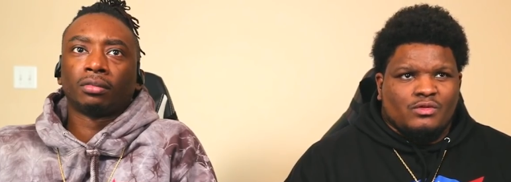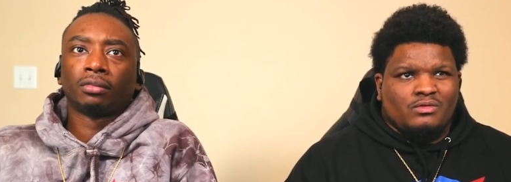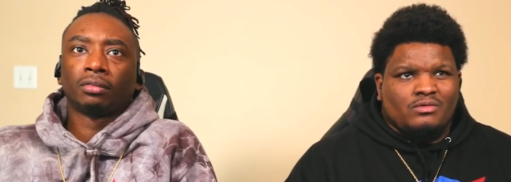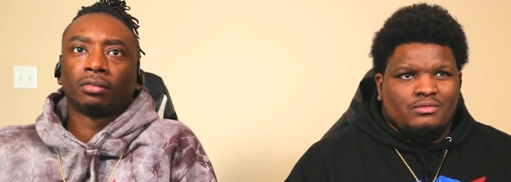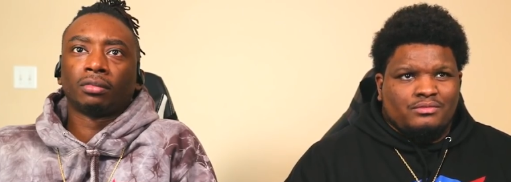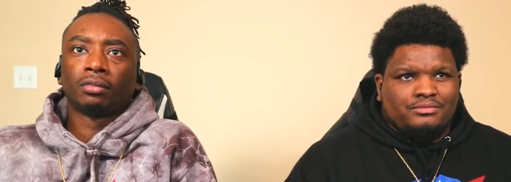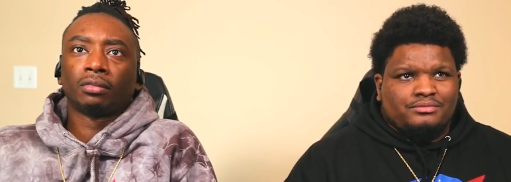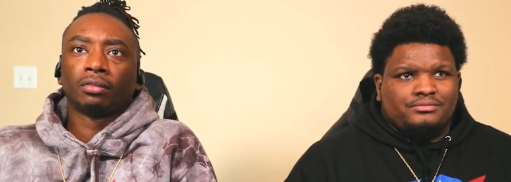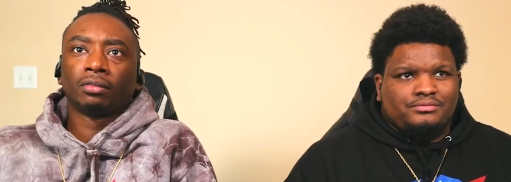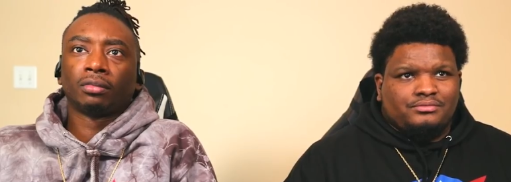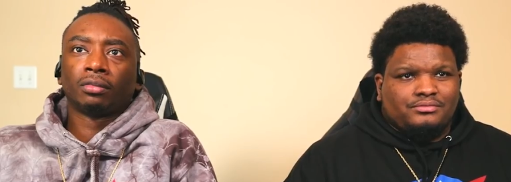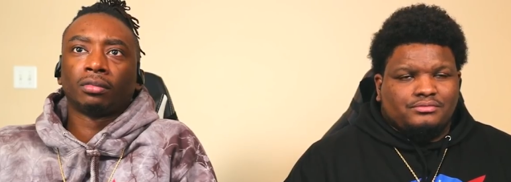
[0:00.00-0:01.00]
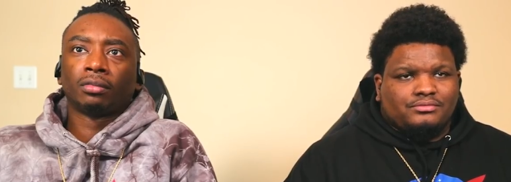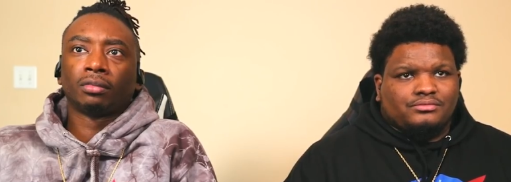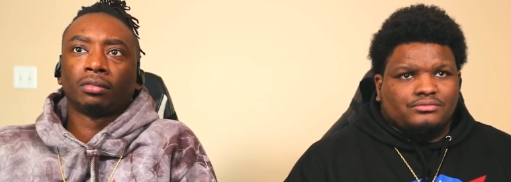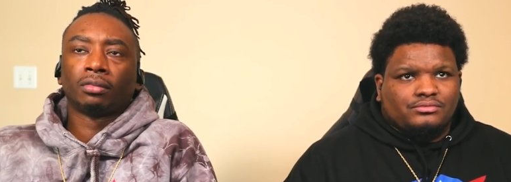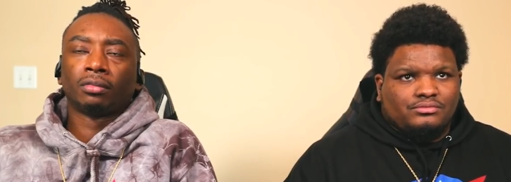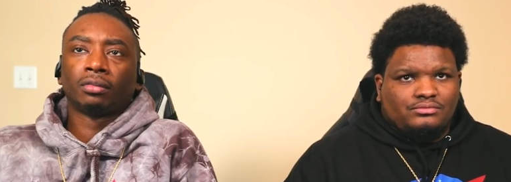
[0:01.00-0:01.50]

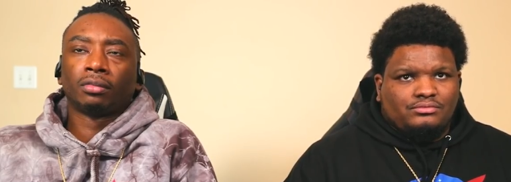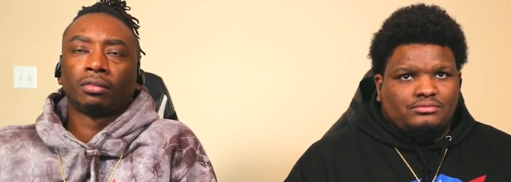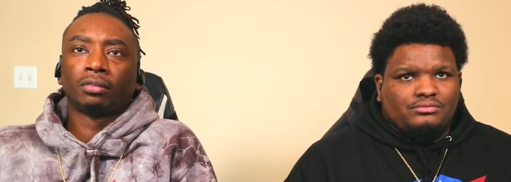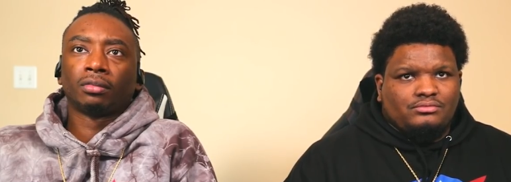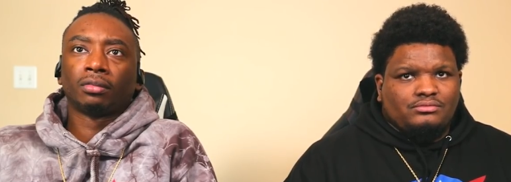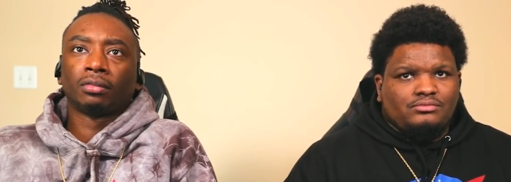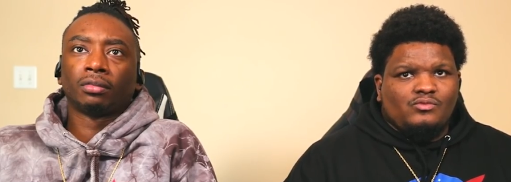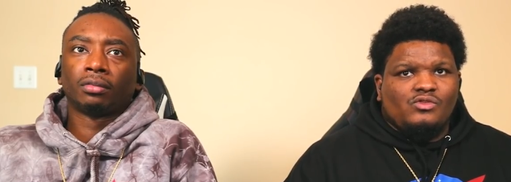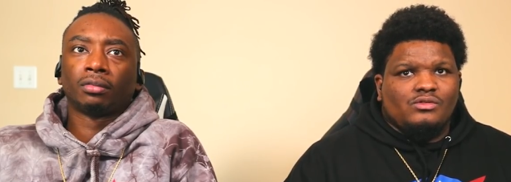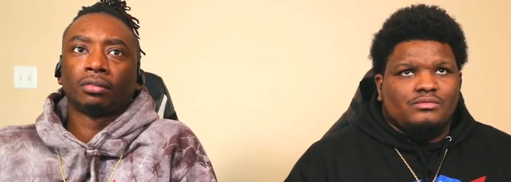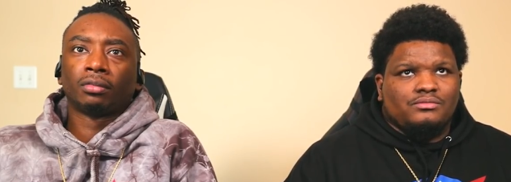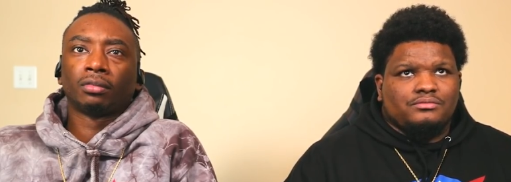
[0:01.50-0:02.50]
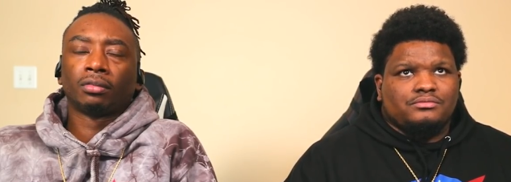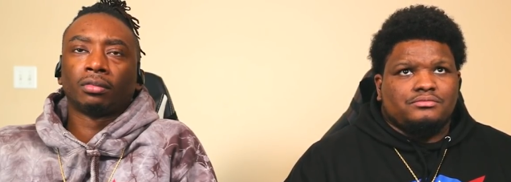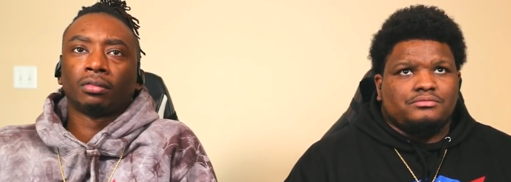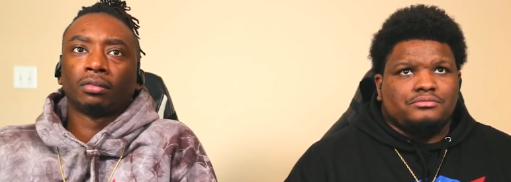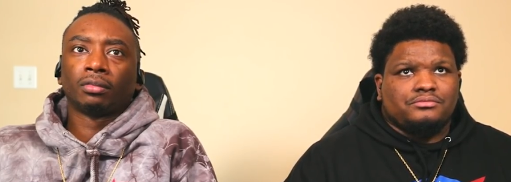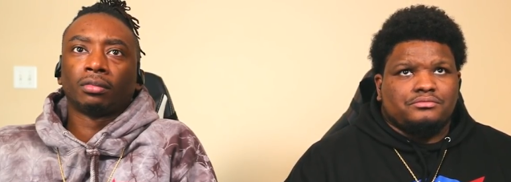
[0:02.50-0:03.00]

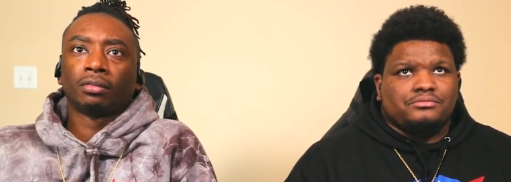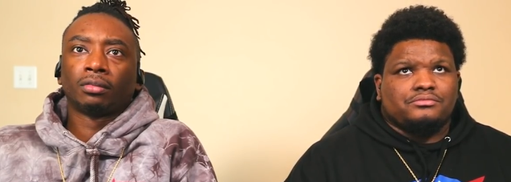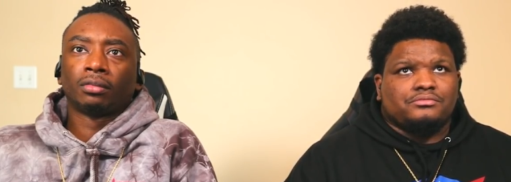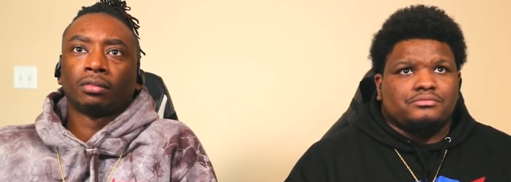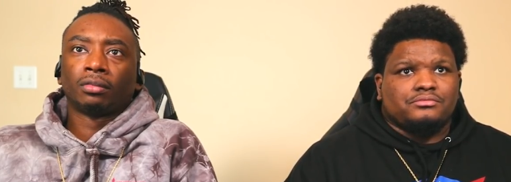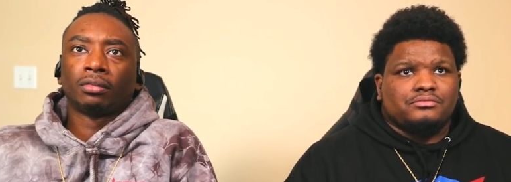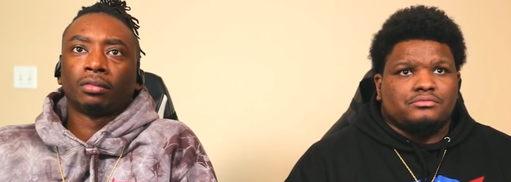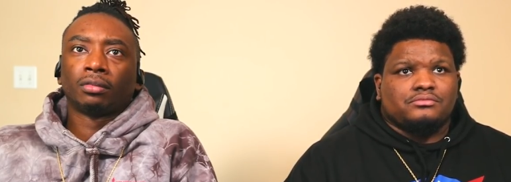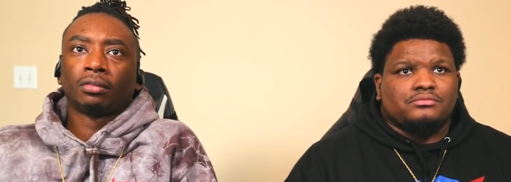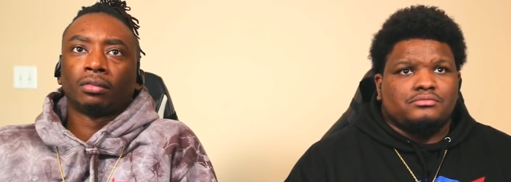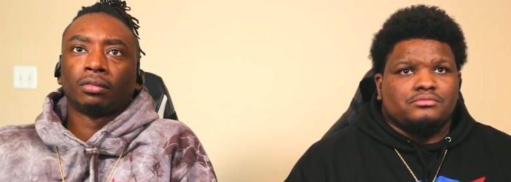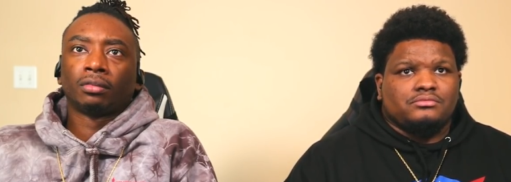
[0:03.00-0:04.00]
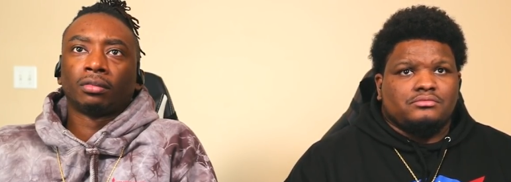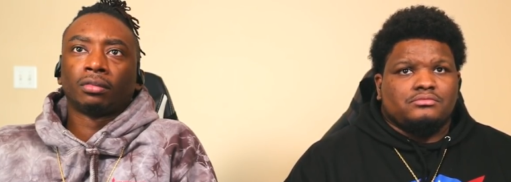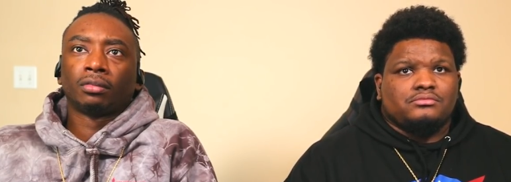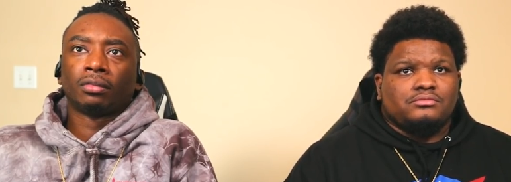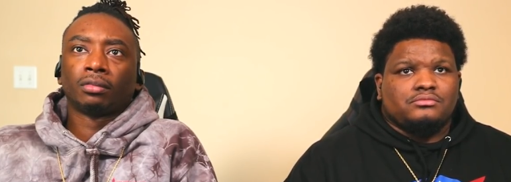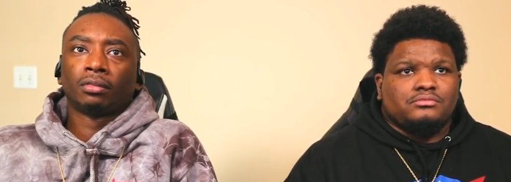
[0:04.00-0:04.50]

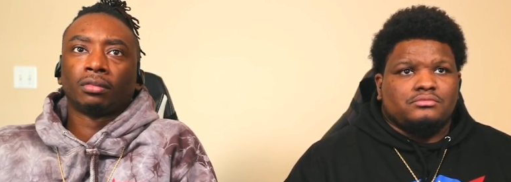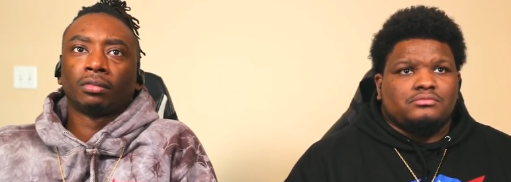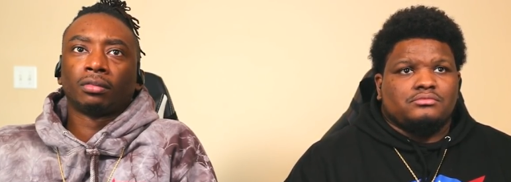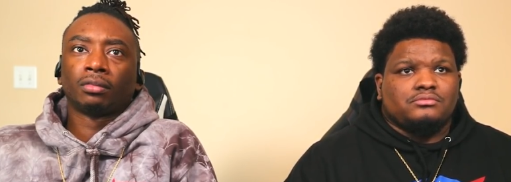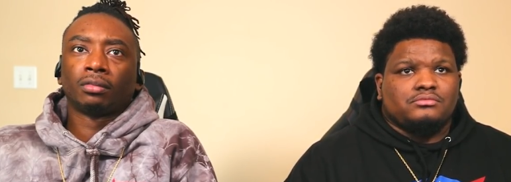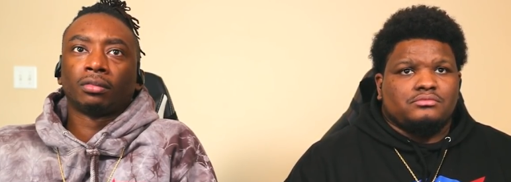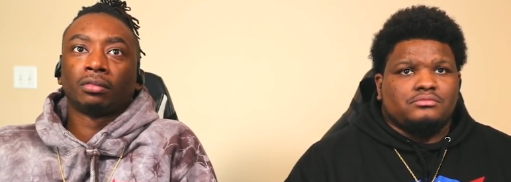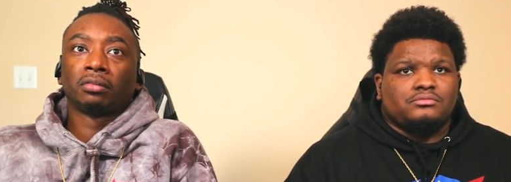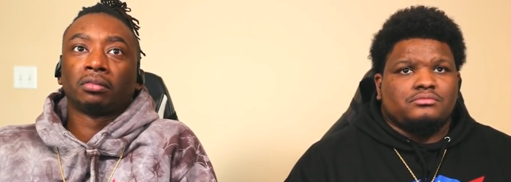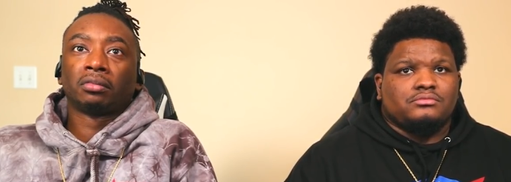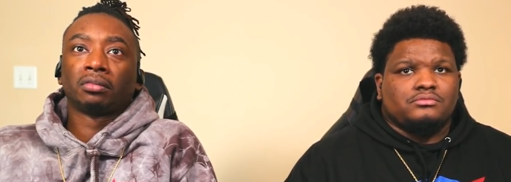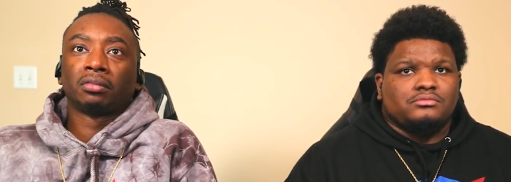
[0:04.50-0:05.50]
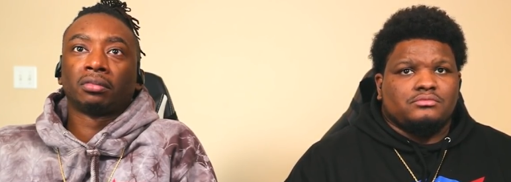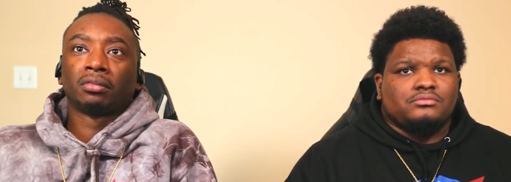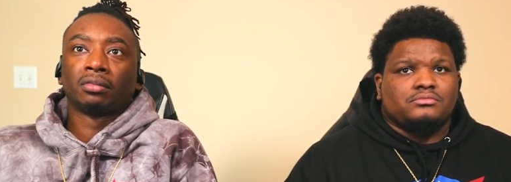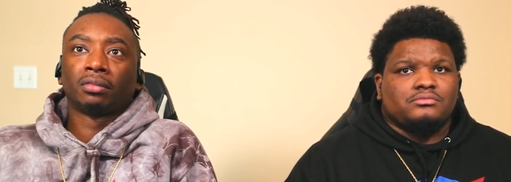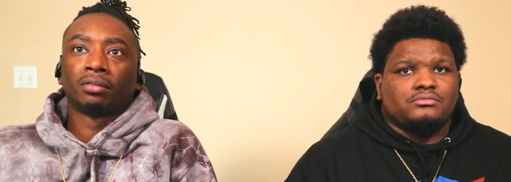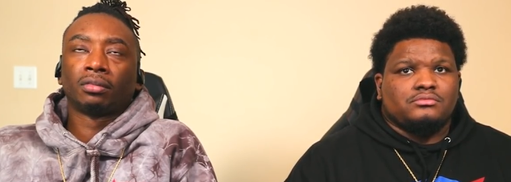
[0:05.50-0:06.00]
No one is speaking in this clip.